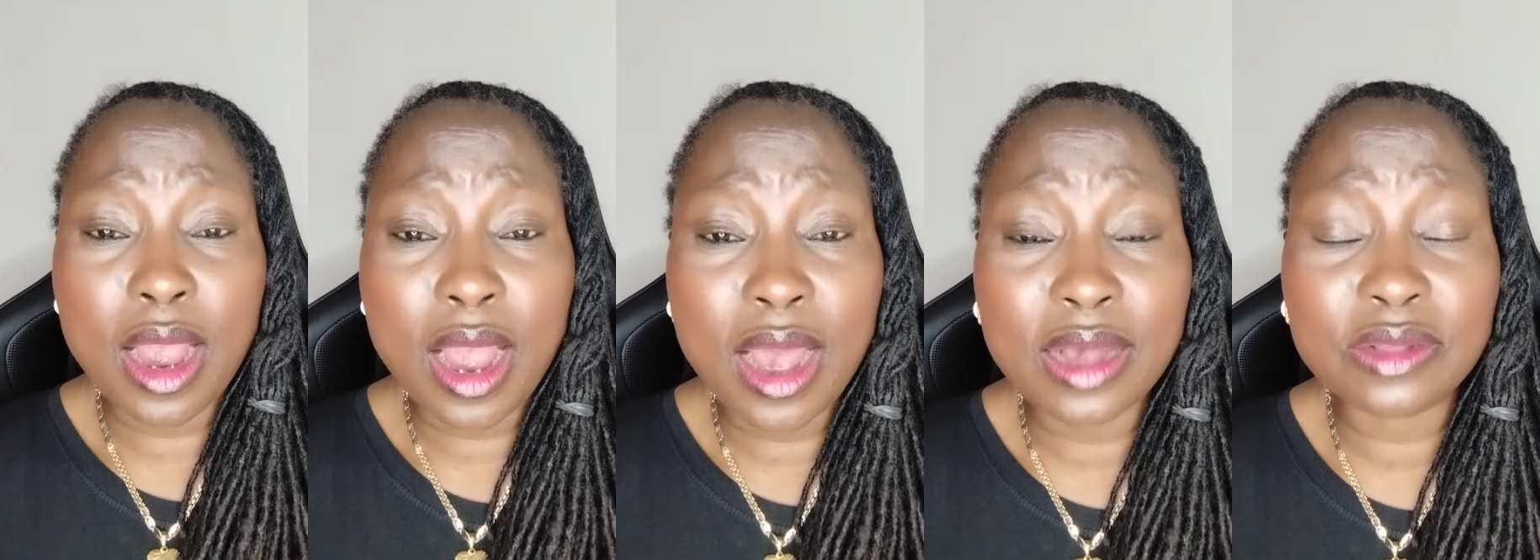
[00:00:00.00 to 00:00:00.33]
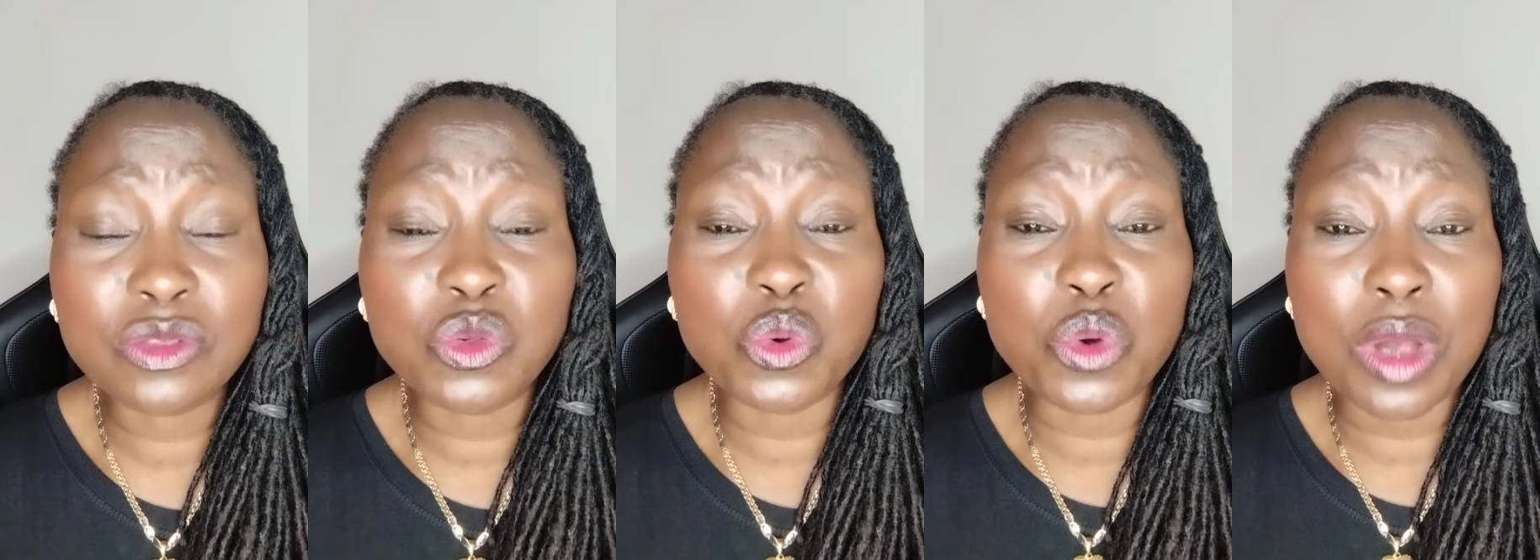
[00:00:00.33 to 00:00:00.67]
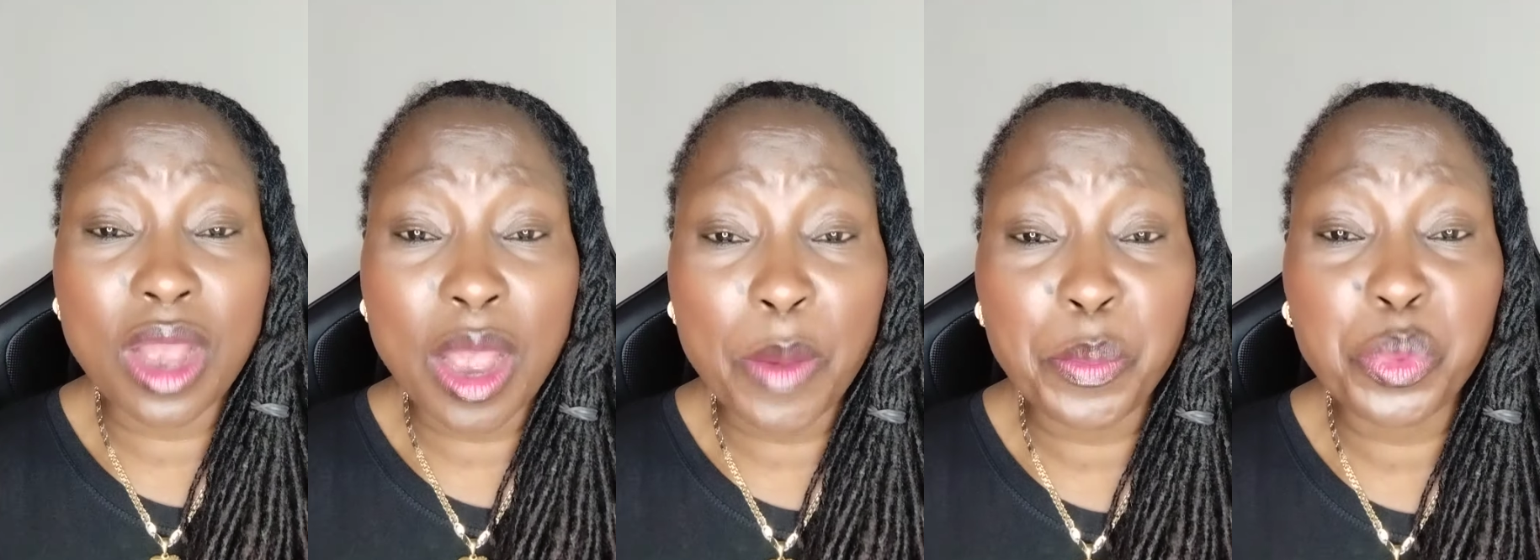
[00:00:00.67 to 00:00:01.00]
how
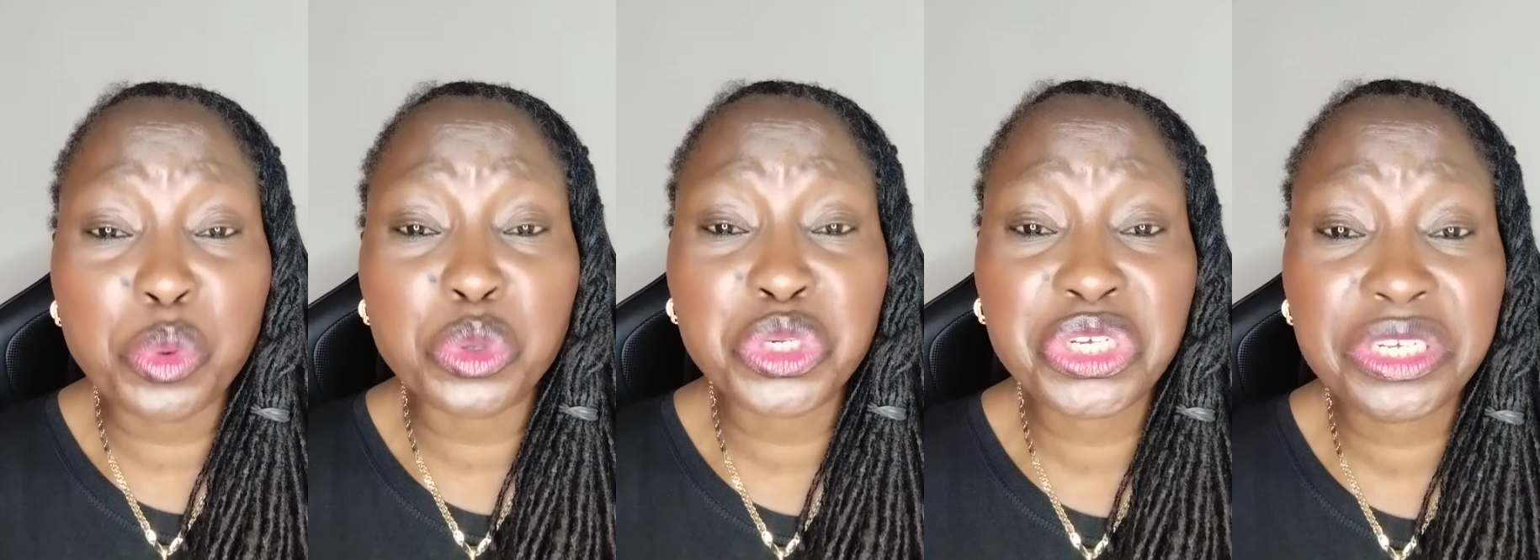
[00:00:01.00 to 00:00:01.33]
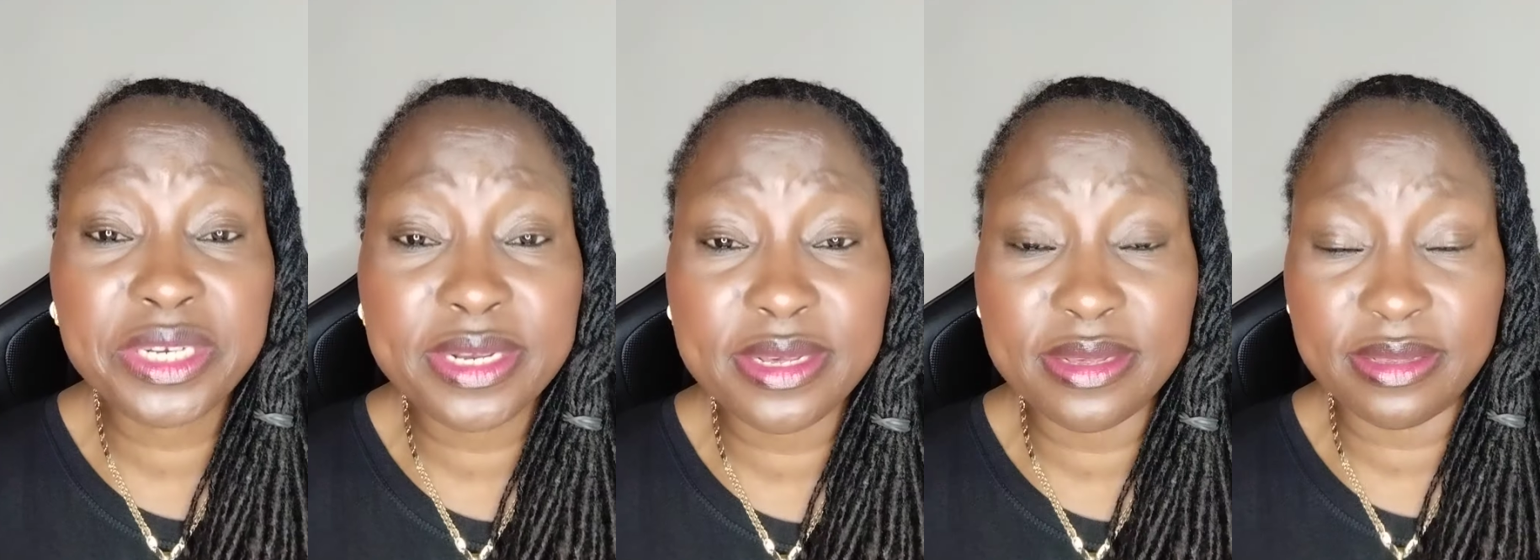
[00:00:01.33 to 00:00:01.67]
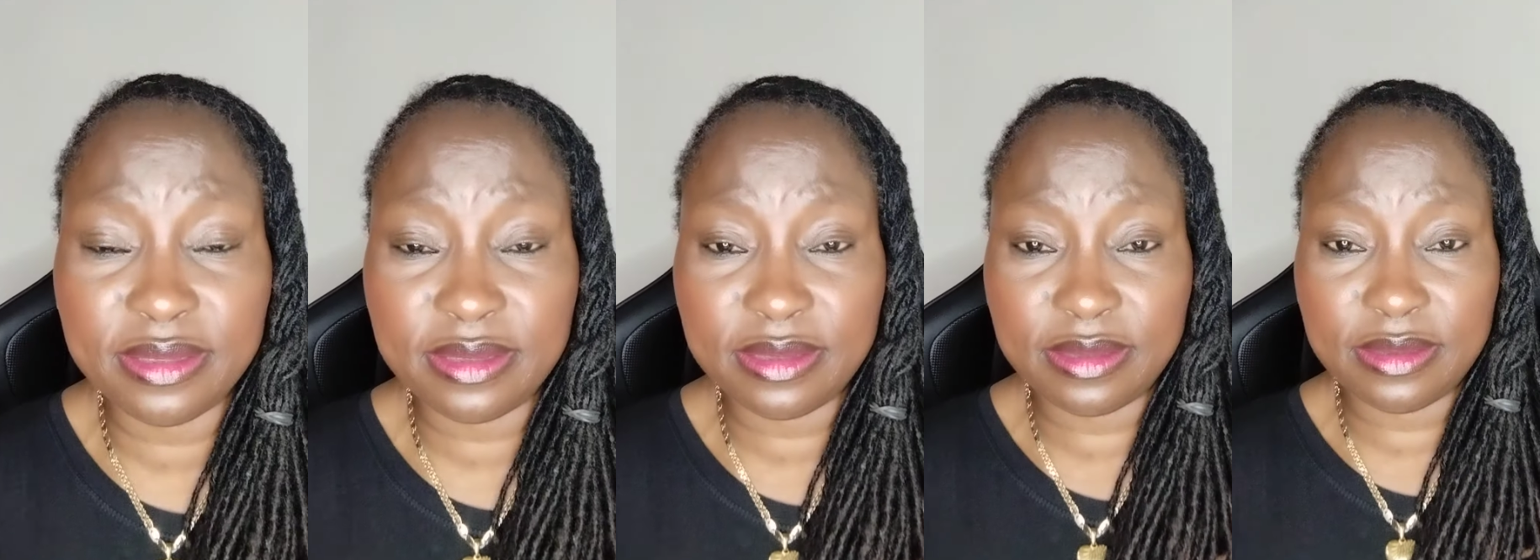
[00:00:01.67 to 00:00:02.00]
to approach
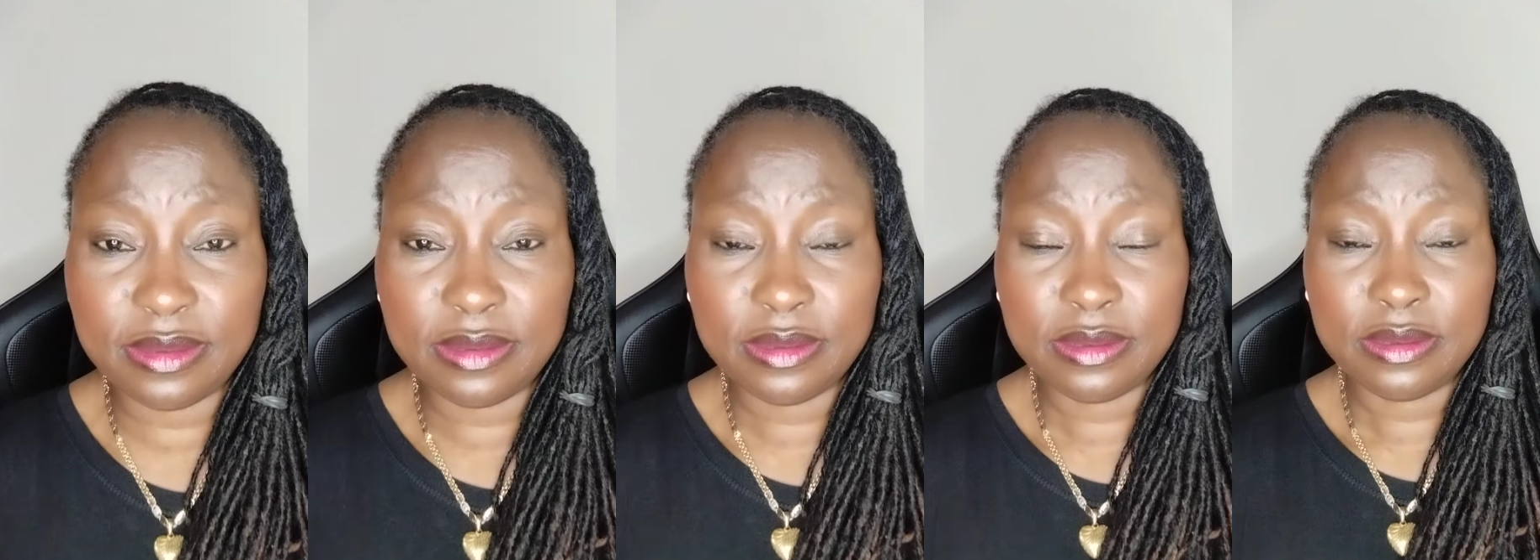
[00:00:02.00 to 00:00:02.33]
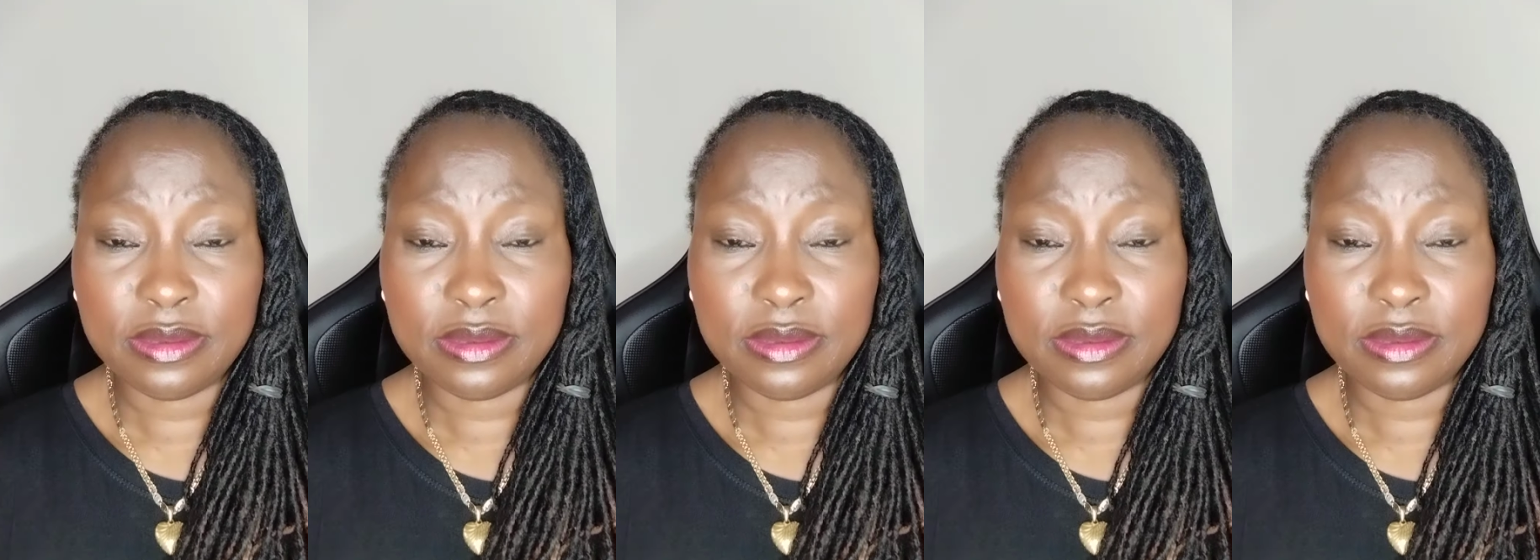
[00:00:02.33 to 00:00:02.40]
things